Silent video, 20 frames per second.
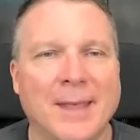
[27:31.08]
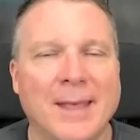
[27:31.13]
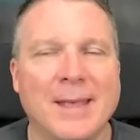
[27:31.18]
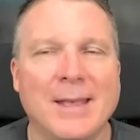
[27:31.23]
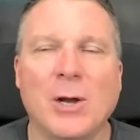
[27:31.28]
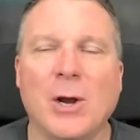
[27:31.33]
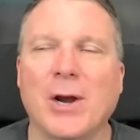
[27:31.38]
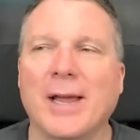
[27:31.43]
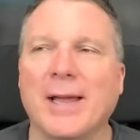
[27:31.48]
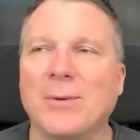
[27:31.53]

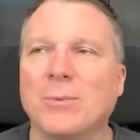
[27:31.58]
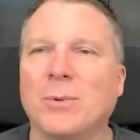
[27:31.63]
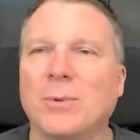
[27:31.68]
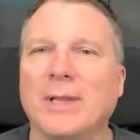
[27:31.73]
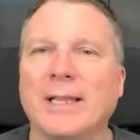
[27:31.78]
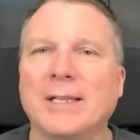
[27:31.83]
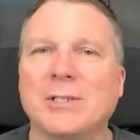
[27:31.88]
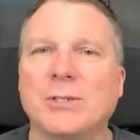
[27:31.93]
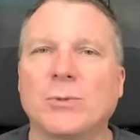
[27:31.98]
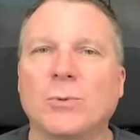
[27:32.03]
All right. Well,
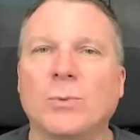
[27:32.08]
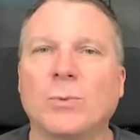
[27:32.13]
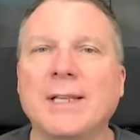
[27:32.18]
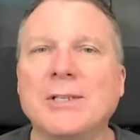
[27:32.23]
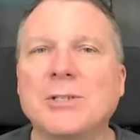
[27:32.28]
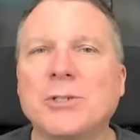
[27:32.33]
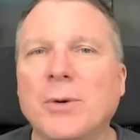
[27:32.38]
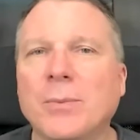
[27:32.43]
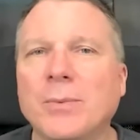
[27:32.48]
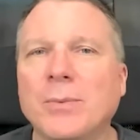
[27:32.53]

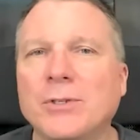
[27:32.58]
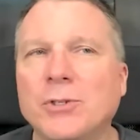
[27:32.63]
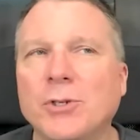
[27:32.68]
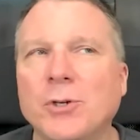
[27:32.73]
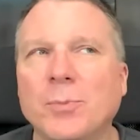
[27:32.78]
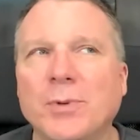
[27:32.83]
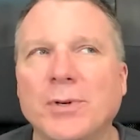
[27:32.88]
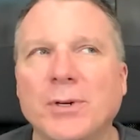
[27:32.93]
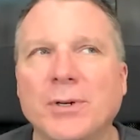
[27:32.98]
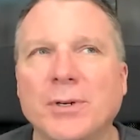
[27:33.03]
let's start with
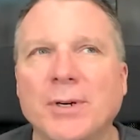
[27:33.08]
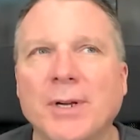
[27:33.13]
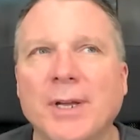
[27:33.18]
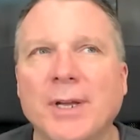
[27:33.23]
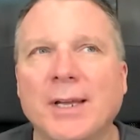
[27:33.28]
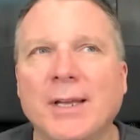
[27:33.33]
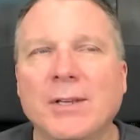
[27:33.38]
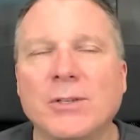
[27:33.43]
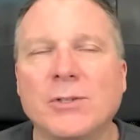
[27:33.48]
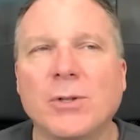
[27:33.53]
Jupiter.
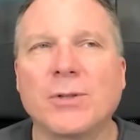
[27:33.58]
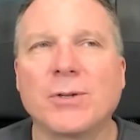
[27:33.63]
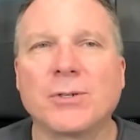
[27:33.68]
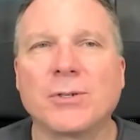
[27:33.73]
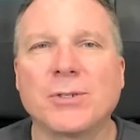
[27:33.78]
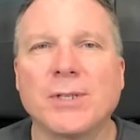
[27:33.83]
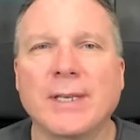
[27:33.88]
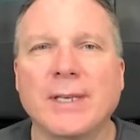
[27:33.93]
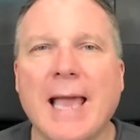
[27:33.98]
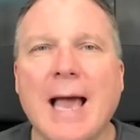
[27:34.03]
So
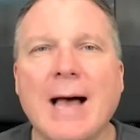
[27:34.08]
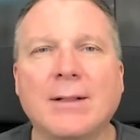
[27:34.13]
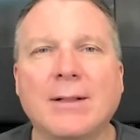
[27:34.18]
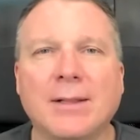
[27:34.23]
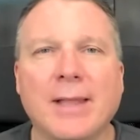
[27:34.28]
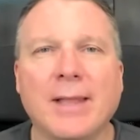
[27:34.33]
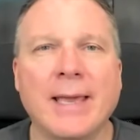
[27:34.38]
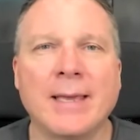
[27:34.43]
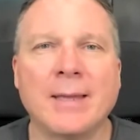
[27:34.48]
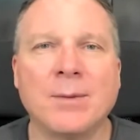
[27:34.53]
there's the
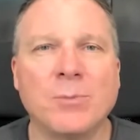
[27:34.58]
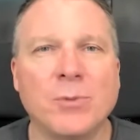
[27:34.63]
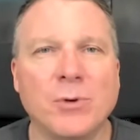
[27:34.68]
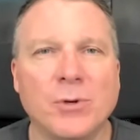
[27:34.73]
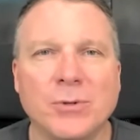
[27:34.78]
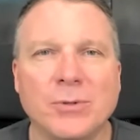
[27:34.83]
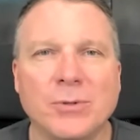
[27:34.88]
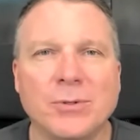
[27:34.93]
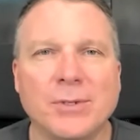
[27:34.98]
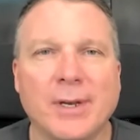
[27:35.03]
Galilean
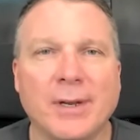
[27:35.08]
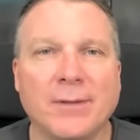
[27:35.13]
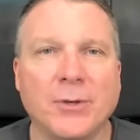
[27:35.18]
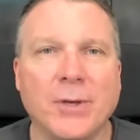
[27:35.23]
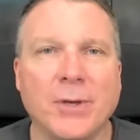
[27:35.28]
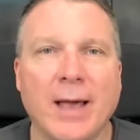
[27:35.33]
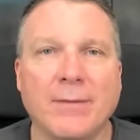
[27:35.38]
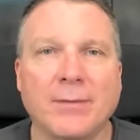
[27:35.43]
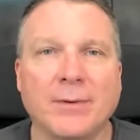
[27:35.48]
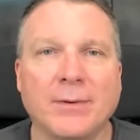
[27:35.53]
moons. And if
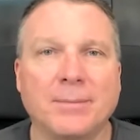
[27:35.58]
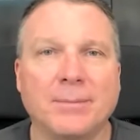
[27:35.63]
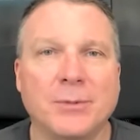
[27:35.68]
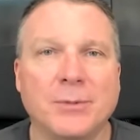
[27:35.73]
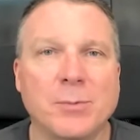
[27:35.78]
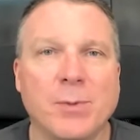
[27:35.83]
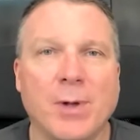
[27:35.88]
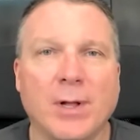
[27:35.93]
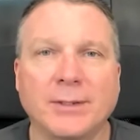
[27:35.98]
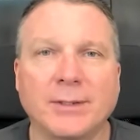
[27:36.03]
you have a
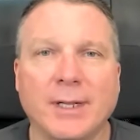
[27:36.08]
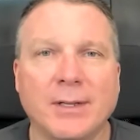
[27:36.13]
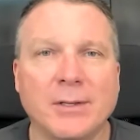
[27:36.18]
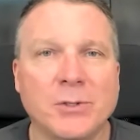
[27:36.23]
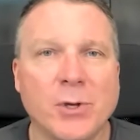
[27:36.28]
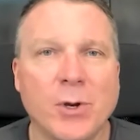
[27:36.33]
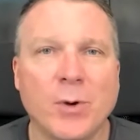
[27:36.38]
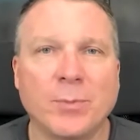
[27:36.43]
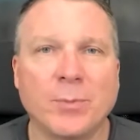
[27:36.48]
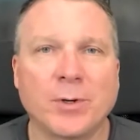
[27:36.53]
small
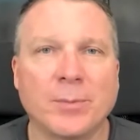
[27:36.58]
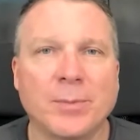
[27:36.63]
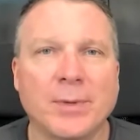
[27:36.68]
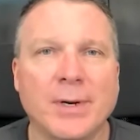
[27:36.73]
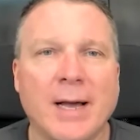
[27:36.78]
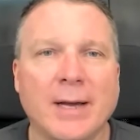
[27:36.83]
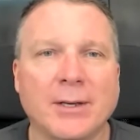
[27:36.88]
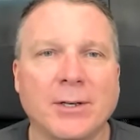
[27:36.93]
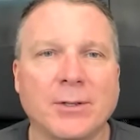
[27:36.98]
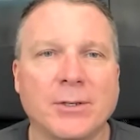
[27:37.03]
telescope or
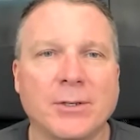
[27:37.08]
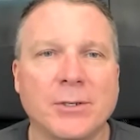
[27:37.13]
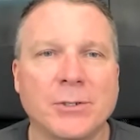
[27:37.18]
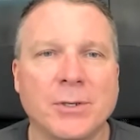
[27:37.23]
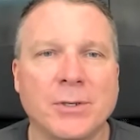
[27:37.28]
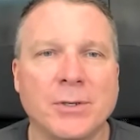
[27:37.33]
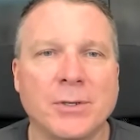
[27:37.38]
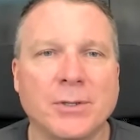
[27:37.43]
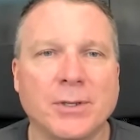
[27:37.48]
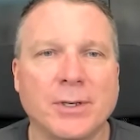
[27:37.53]
binoculars
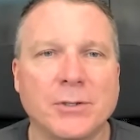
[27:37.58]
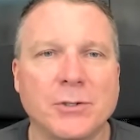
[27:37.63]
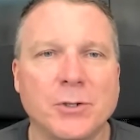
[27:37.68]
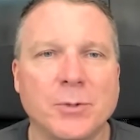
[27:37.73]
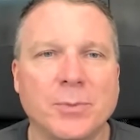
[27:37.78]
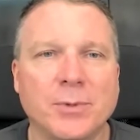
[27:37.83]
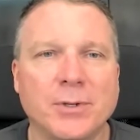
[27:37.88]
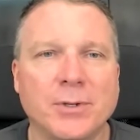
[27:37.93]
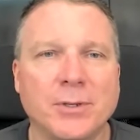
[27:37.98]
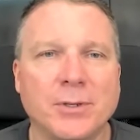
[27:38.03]
and you look at
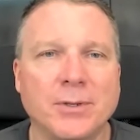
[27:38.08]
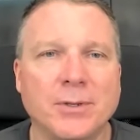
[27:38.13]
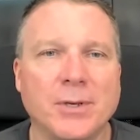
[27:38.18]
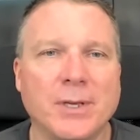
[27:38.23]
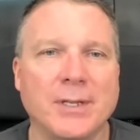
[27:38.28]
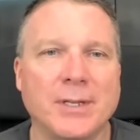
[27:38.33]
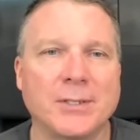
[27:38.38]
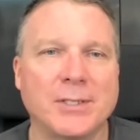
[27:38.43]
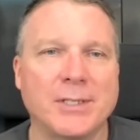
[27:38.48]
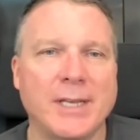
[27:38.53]
Jupiter, you
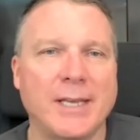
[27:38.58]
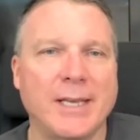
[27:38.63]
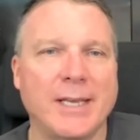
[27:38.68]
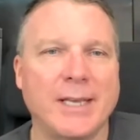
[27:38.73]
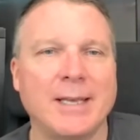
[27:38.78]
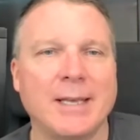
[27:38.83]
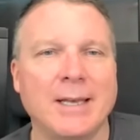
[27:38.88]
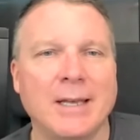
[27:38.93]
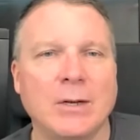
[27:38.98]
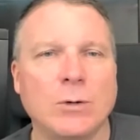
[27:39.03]
can
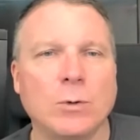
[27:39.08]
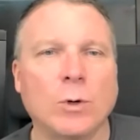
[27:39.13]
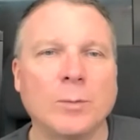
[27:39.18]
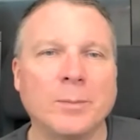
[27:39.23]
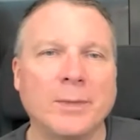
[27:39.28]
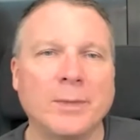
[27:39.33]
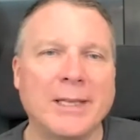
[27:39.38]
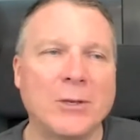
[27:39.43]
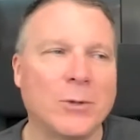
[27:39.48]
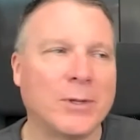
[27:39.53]
see,
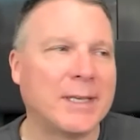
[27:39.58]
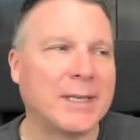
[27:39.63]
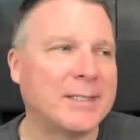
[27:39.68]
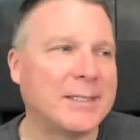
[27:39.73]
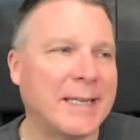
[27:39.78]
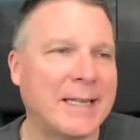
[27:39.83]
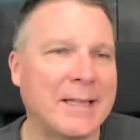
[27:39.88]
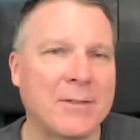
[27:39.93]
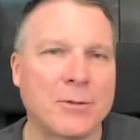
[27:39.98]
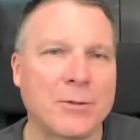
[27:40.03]
normally you only
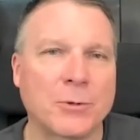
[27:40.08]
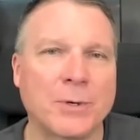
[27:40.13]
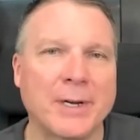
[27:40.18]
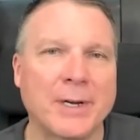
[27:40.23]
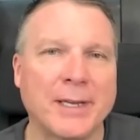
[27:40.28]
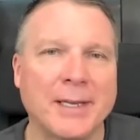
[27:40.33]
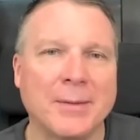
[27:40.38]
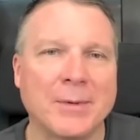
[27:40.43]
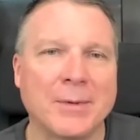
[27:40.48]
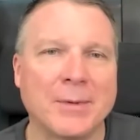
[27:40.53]
see
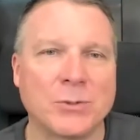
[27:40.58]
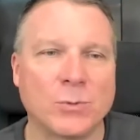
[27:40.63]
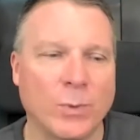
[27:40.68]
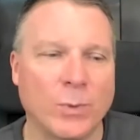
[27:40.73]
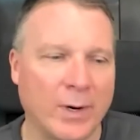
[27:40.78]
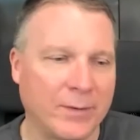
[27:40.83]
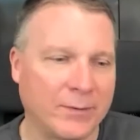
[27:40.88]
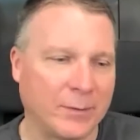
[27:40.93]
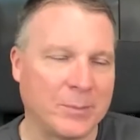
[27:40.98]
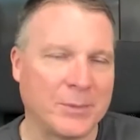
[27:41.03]
three because
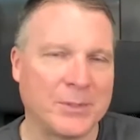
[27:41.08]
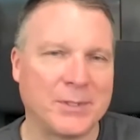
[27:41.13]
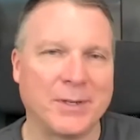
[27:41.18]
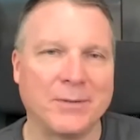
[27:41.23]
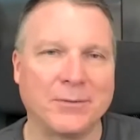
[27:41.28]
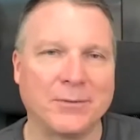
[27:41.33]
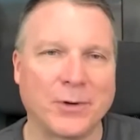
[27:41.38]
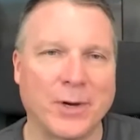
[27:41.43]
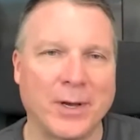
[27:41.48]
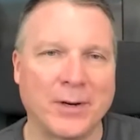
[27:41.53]
one of them is
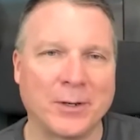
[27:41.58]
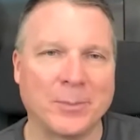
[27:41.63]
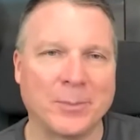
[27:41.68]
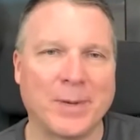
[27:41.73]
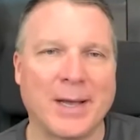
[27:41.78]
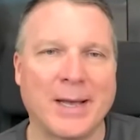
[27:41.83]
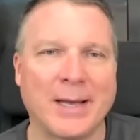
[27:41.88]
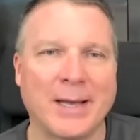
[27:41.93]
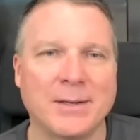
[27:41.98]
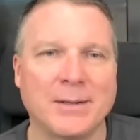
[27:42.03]
in front or
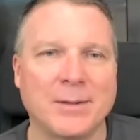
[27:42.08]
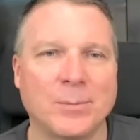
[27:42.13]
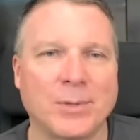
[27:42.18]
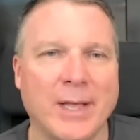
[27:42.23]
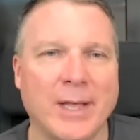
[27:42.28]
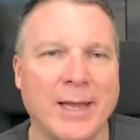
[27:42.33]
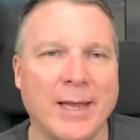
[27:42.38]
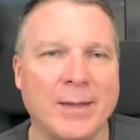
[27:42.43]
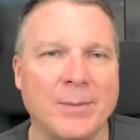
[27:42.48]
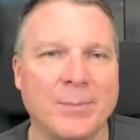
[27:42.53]
behind the
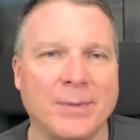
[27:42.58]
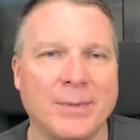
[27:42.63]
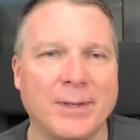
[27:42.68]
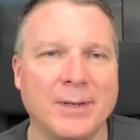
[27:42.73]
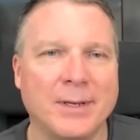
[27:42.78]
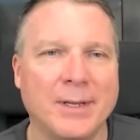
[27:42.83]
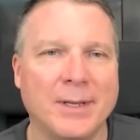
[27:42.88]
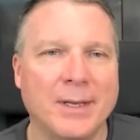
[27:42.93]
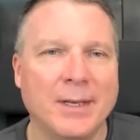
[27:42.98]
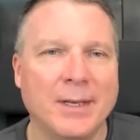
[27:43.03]
planet, but
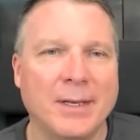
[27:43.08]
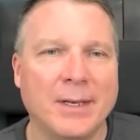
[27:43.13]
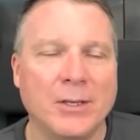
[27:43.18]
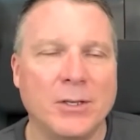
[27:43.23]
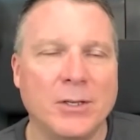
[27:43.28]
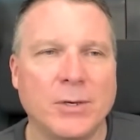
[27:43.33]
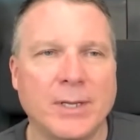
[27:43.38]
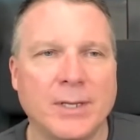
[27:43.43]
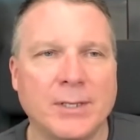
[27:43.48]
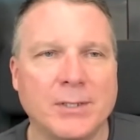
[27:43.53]

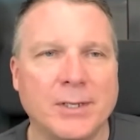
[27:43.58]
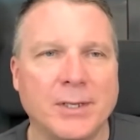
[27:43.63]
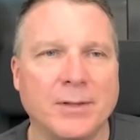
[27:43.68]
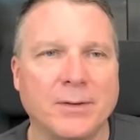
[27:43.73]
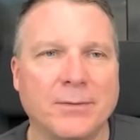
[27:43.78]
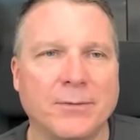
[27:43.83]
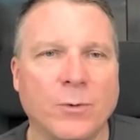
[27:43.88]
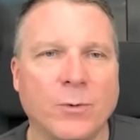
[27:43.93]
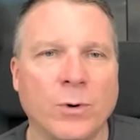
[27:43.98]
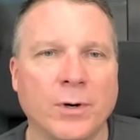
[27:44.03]
you can see
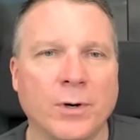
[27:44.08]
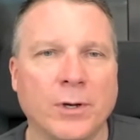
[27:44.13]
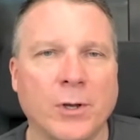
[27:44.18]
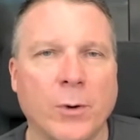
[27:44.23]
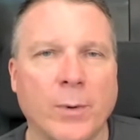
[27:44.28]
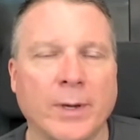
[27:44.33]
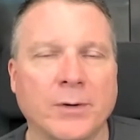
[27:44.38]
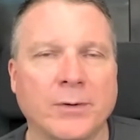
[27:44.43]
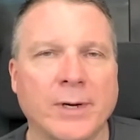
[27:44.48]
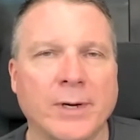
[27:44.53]
the four
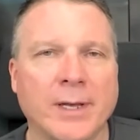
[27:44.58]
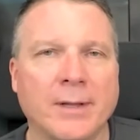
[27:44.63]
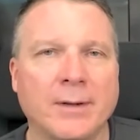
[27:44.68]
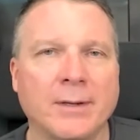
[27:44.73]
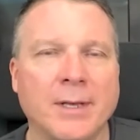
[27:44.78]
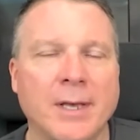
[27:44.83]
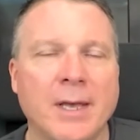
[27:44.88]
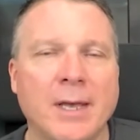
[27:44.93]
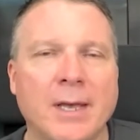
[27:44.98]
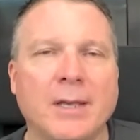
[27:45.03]
going around.